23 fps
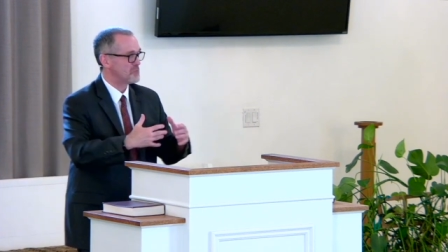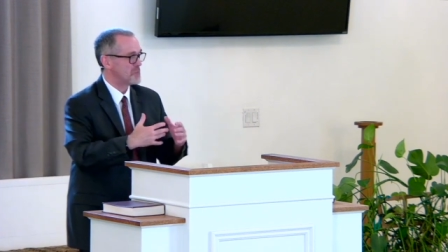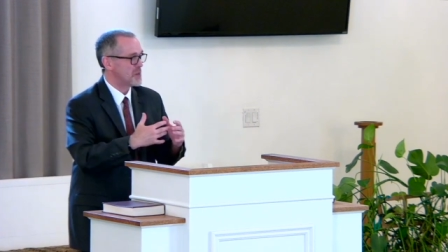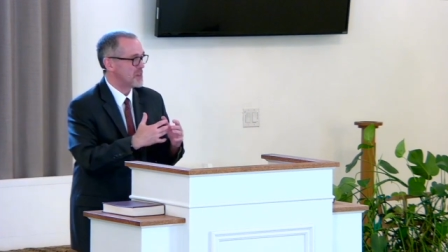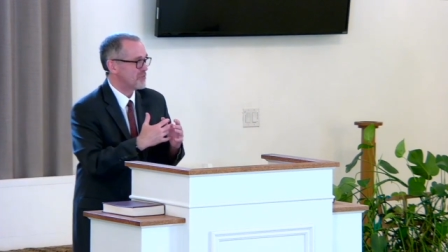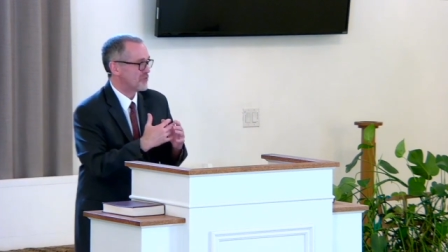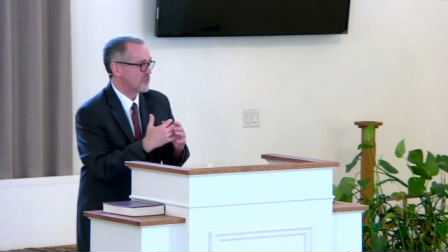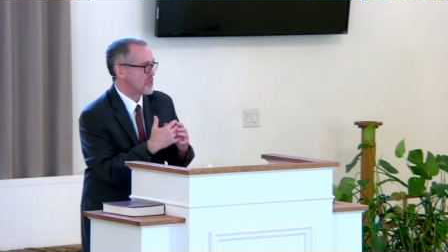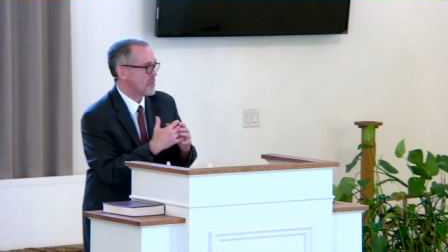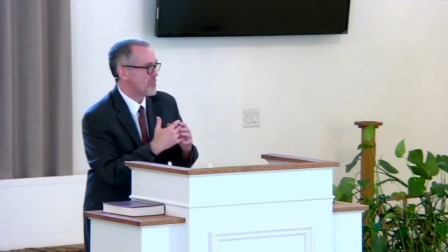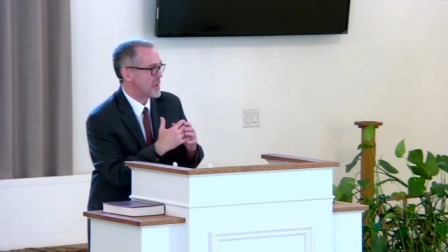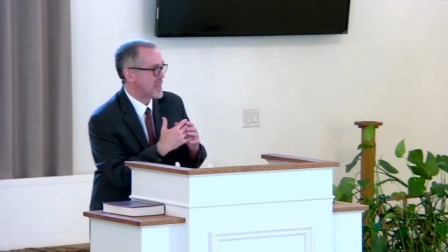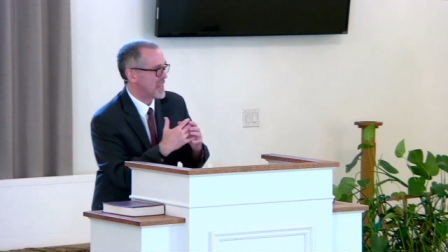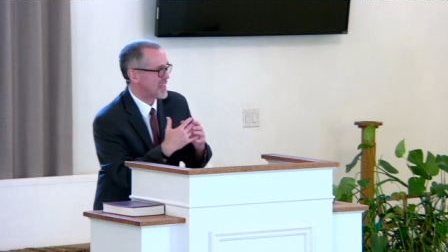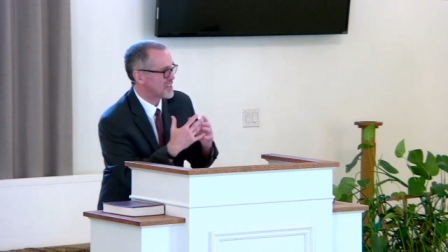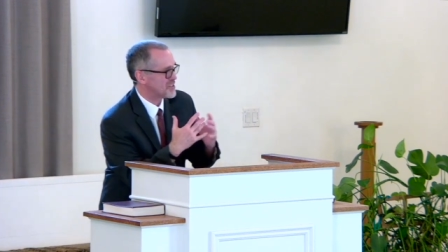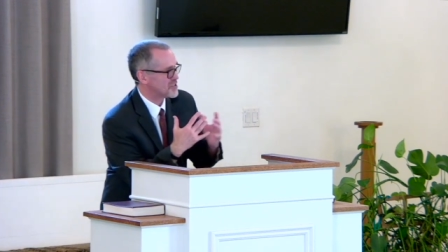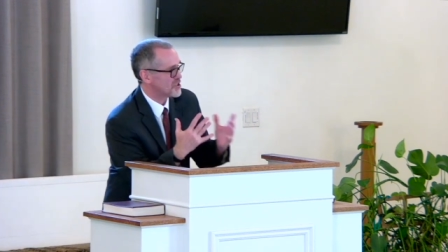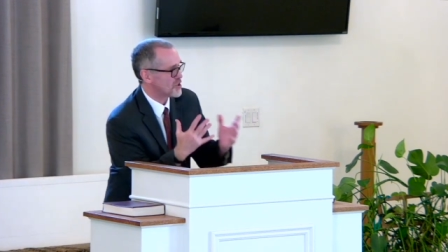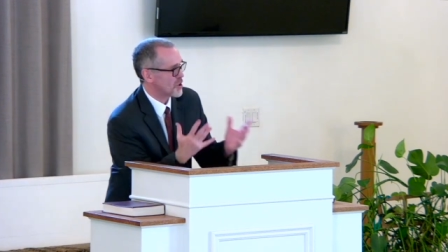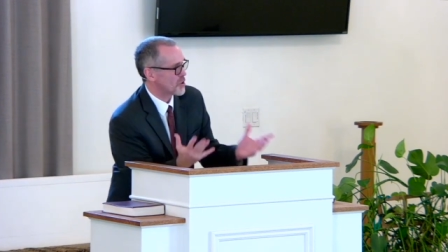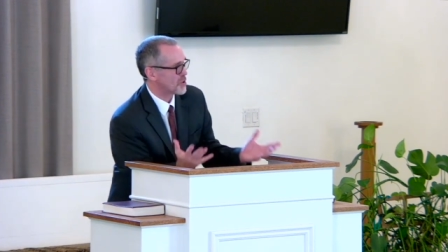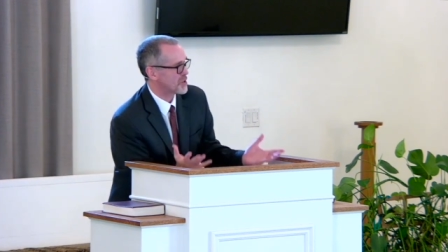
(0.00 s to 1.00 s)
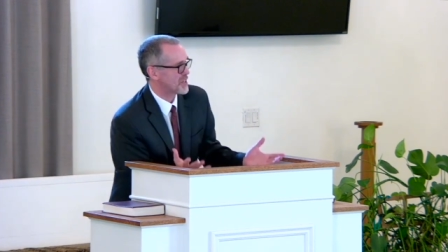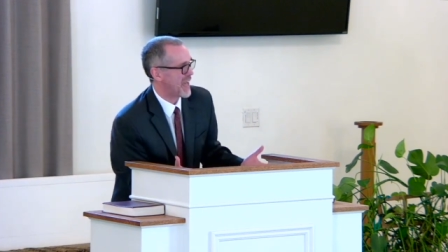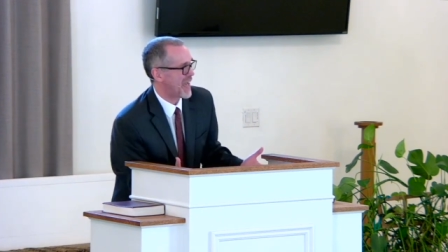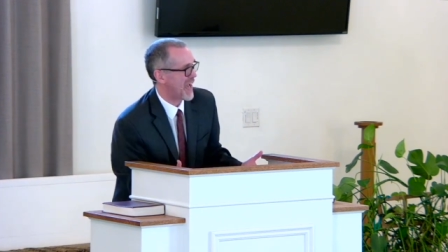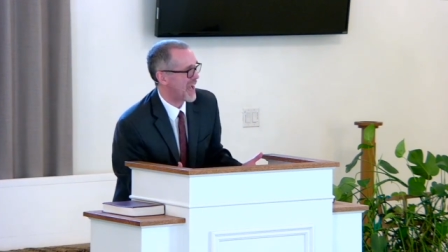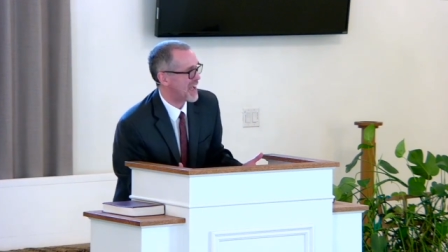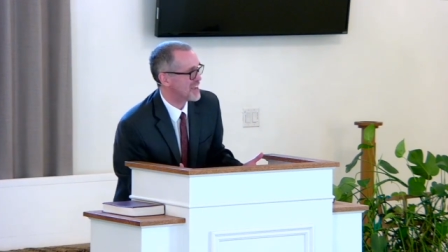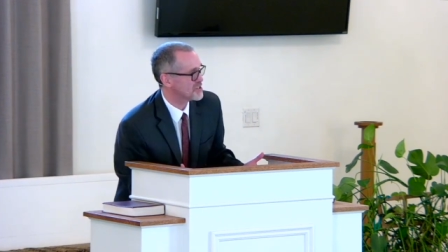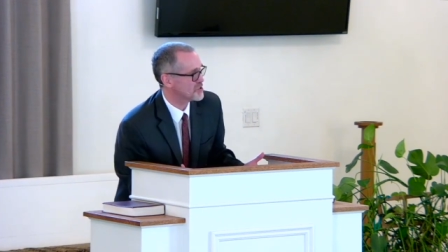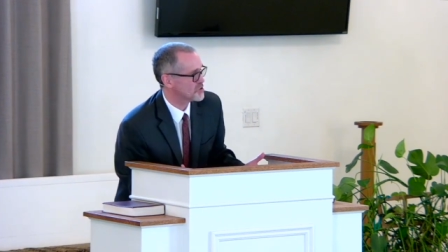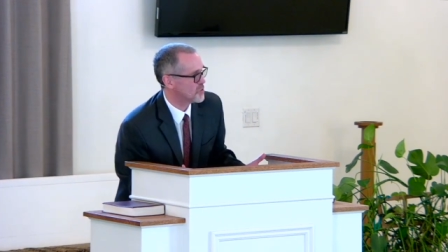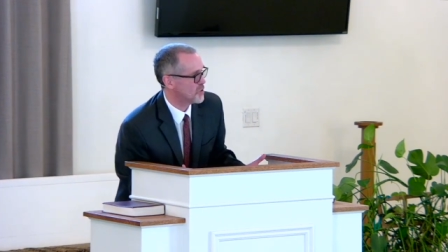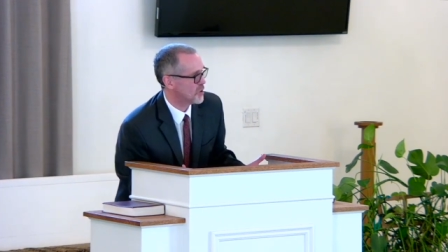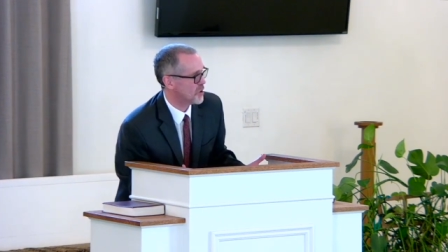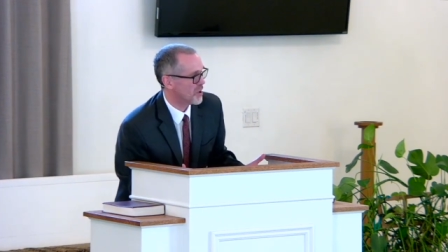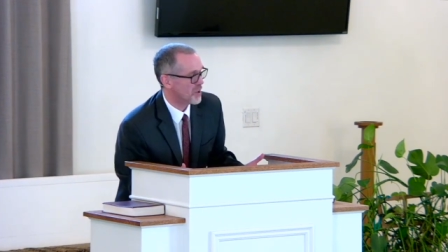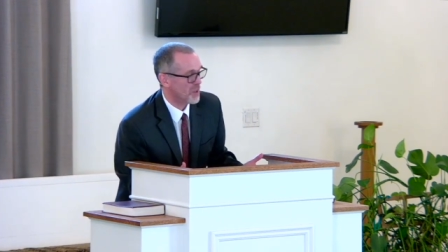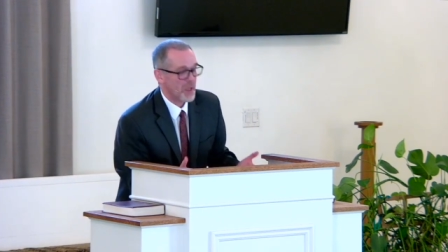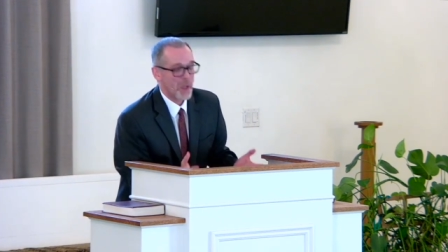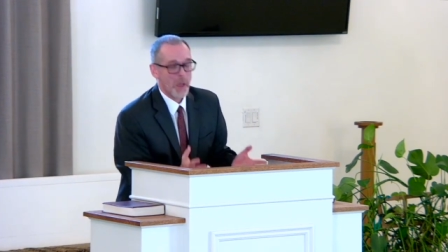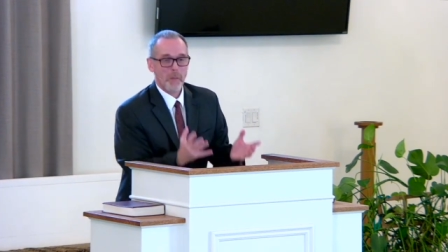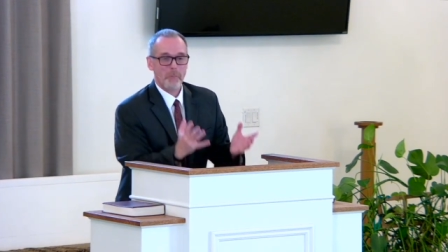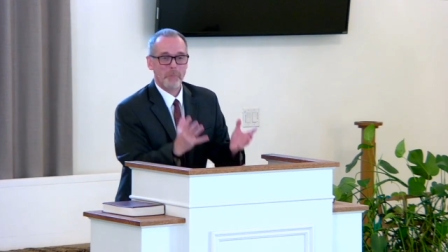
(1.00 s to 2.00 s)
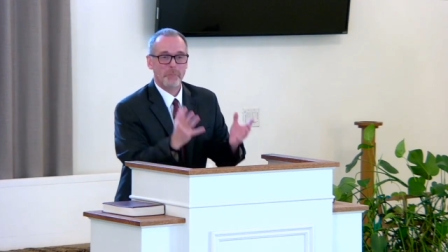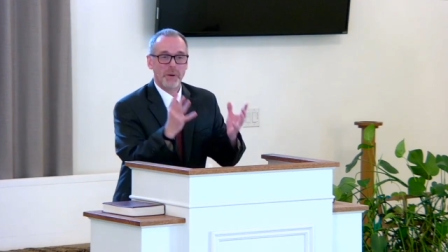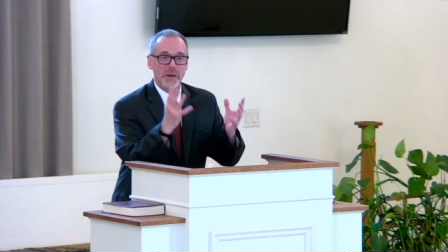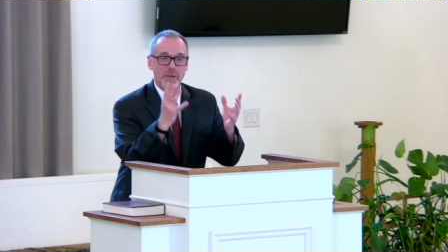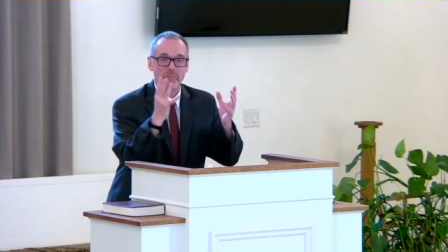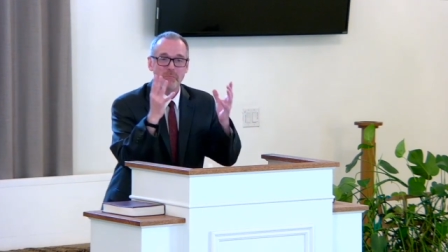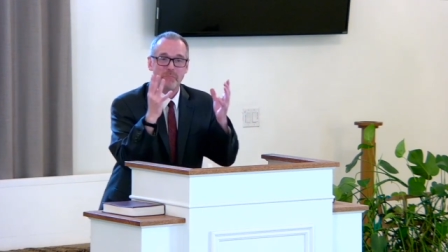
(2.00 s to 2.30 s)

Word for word: me for being so casual, but